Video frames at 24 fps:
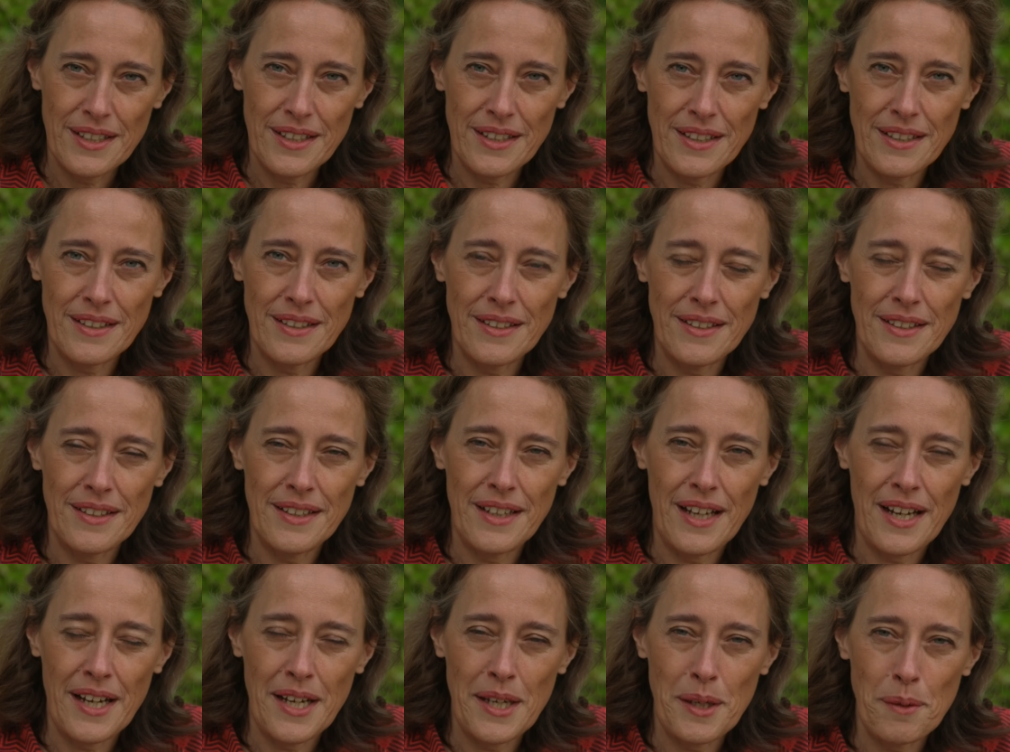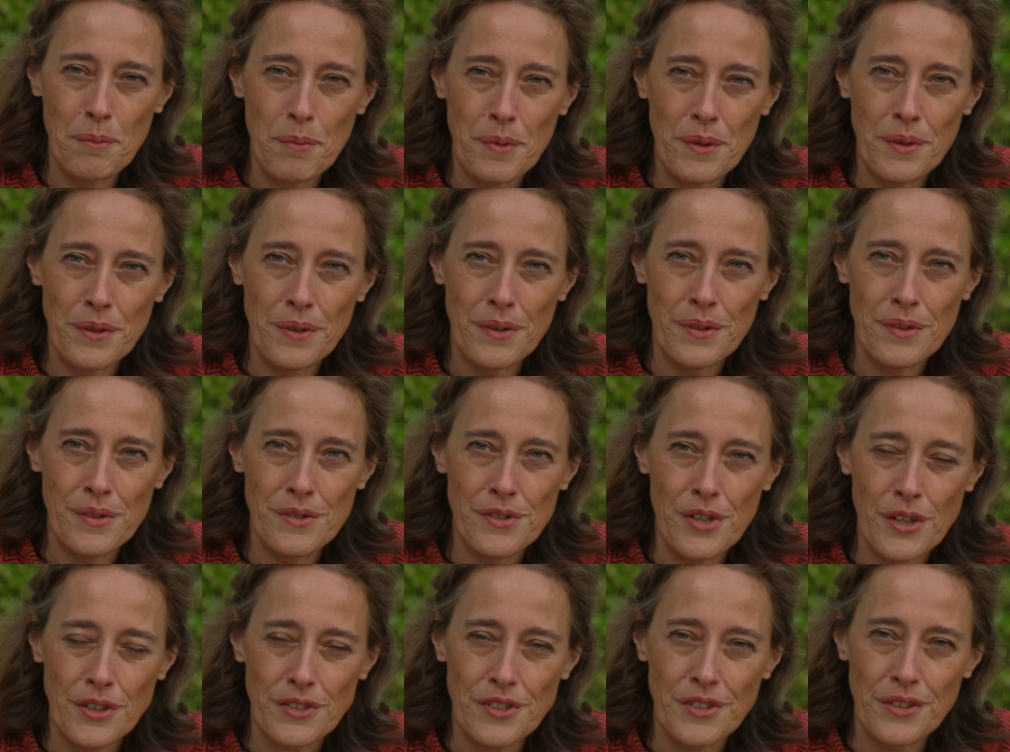I, am
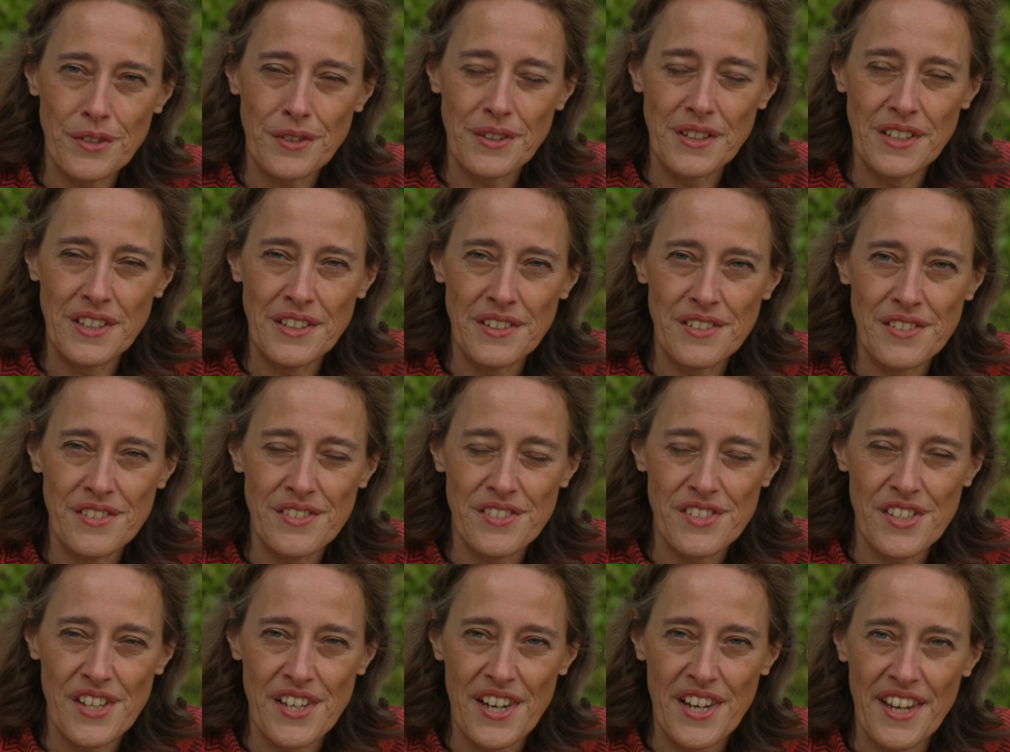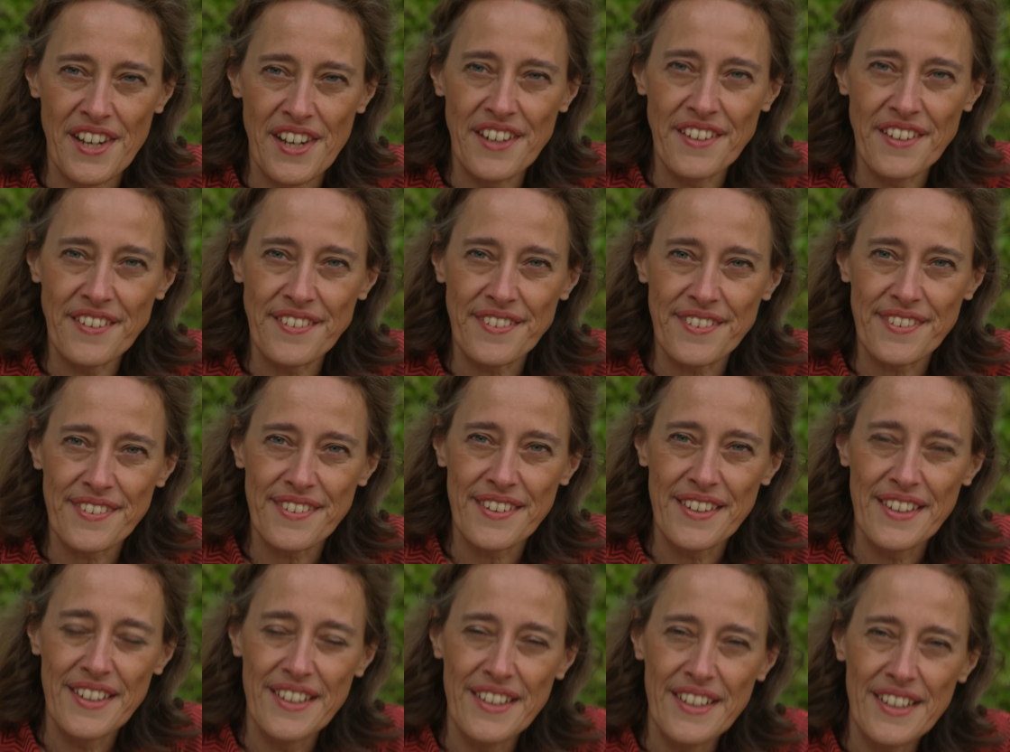a doctor in genetics
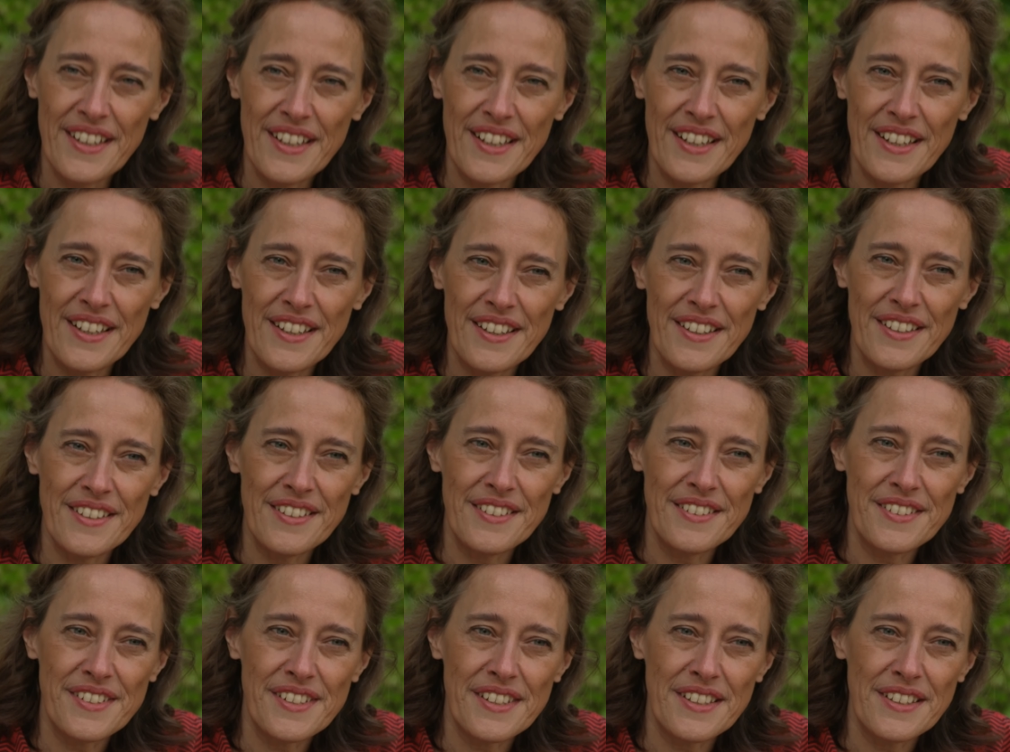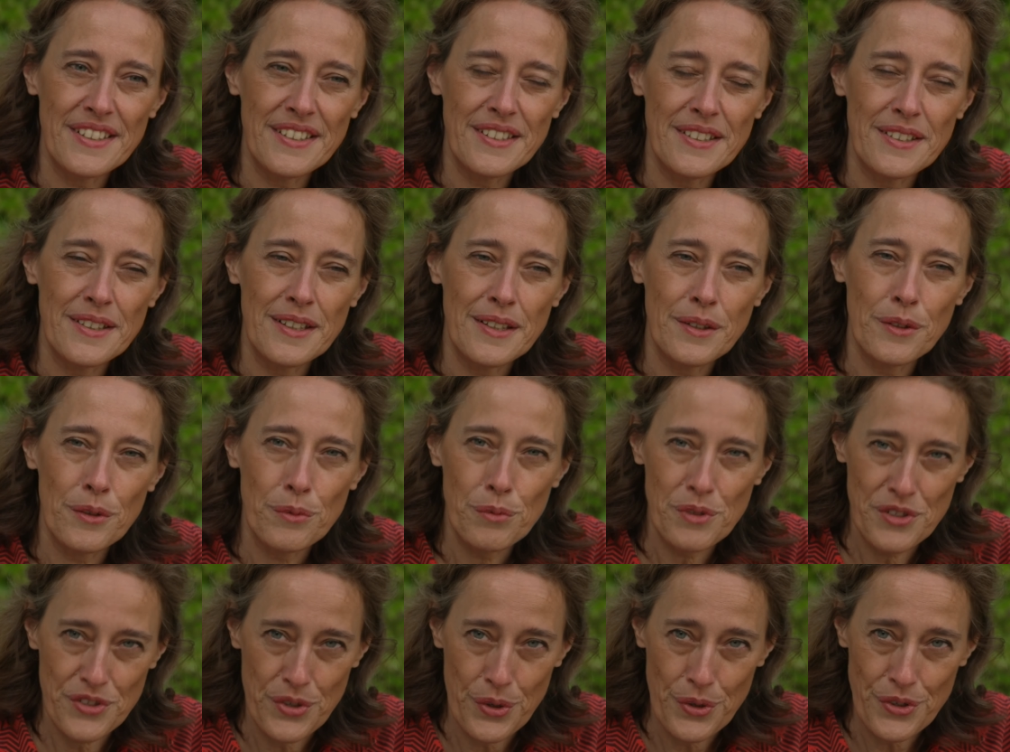and uh, a
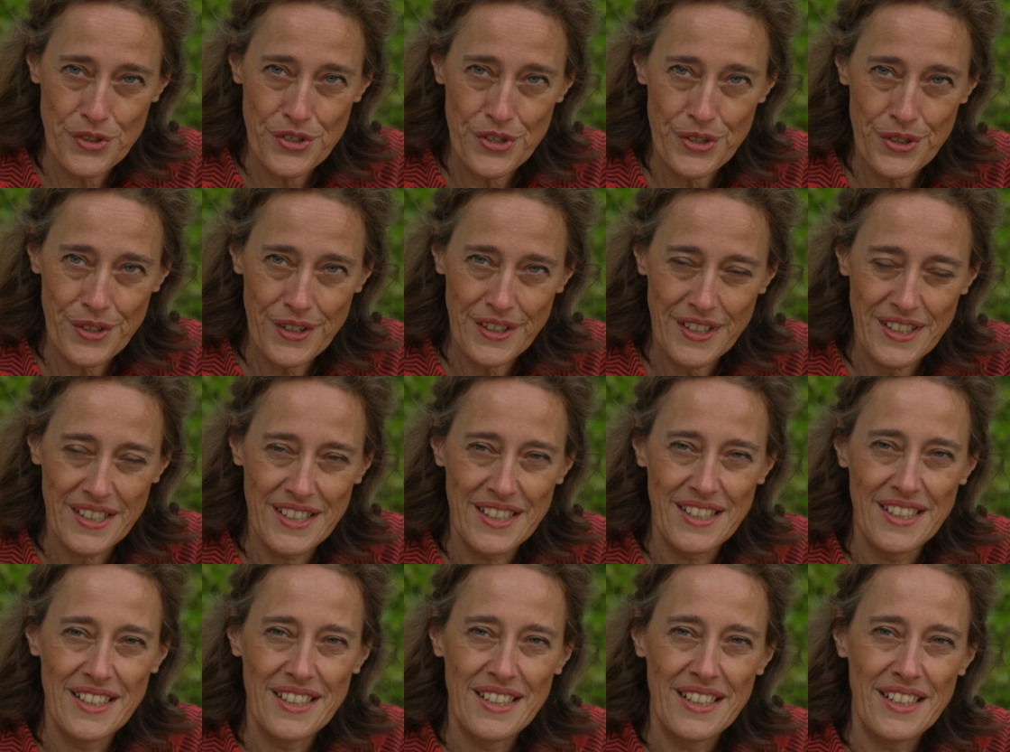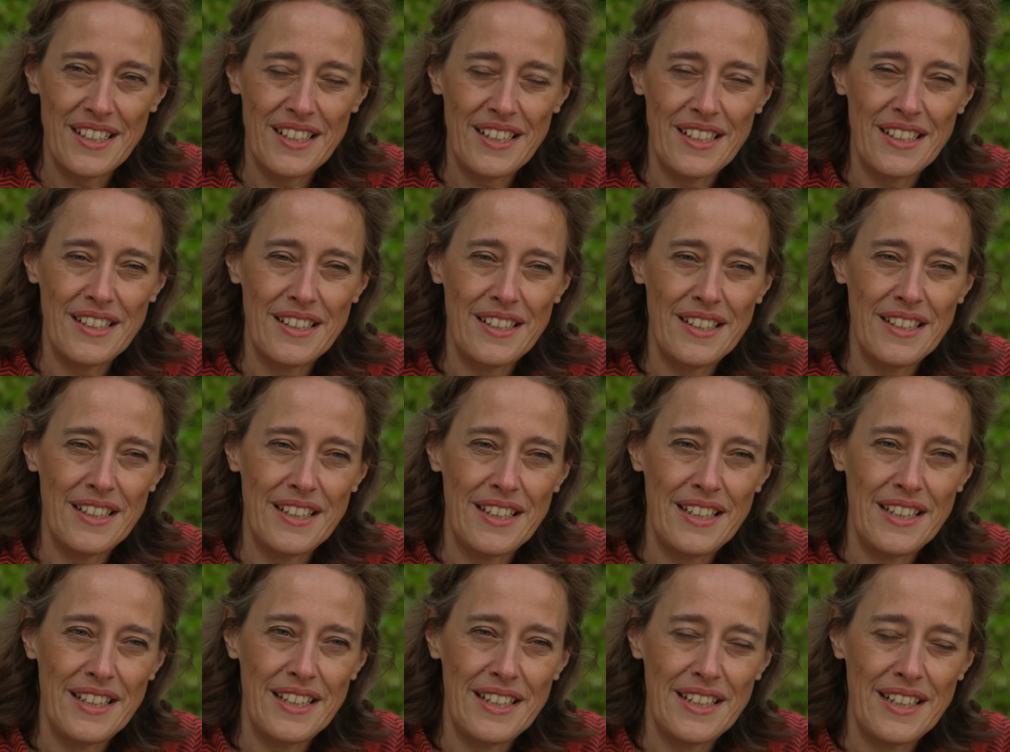researcher.
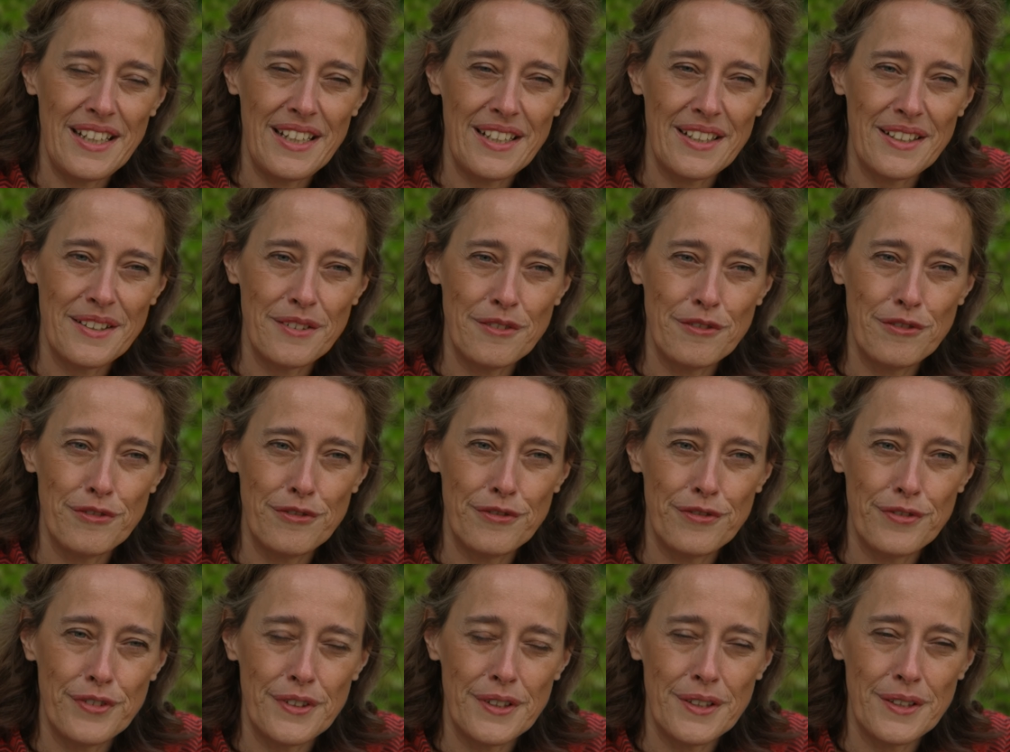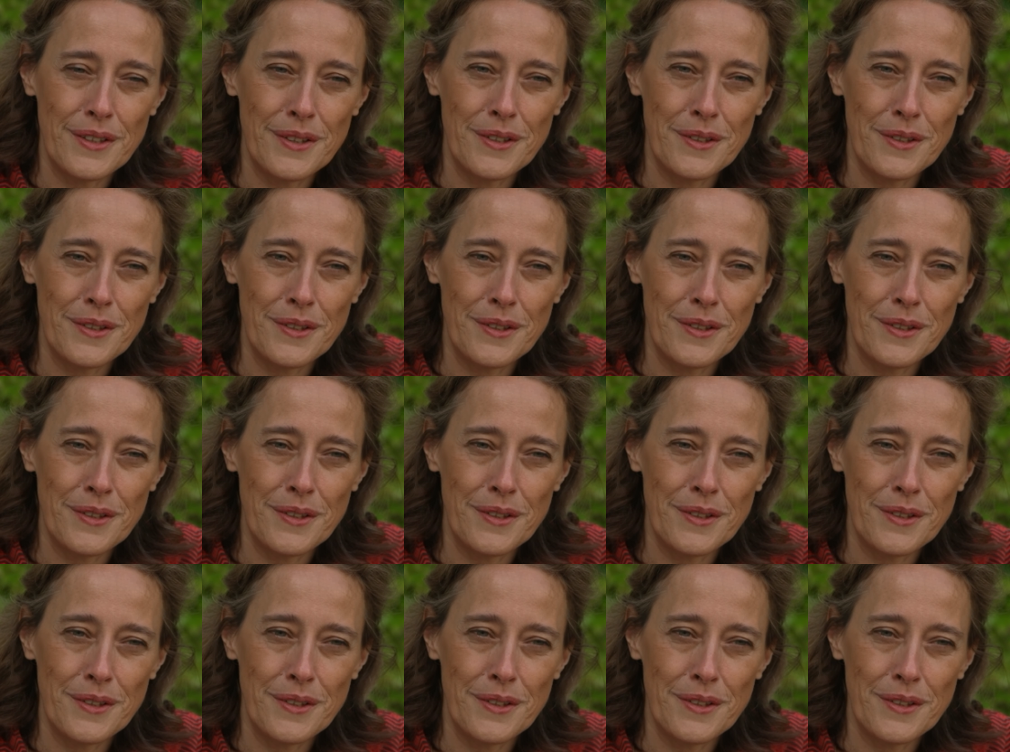I have uh,